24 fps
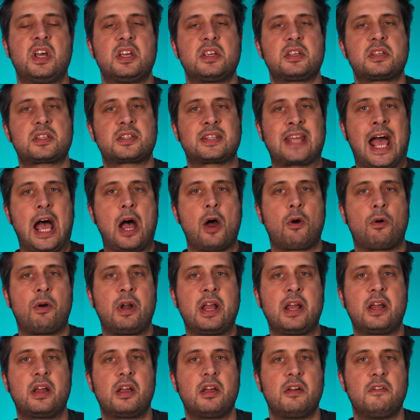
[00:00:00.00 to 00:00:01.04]

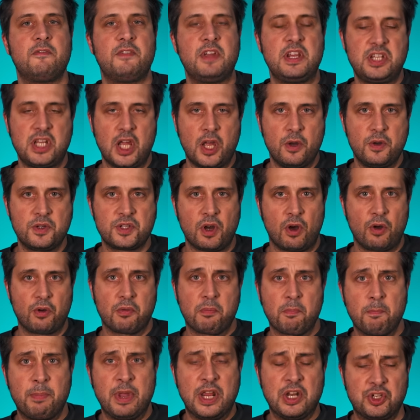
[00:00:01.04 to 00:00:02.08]
scouring videos
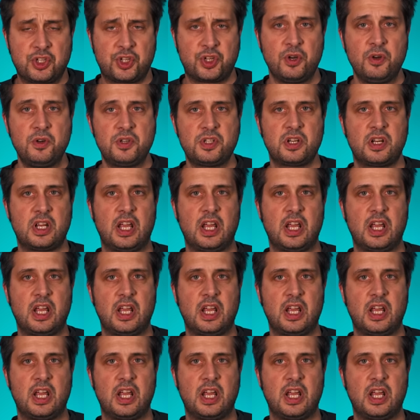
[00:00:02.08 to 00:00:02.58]
on BitChute.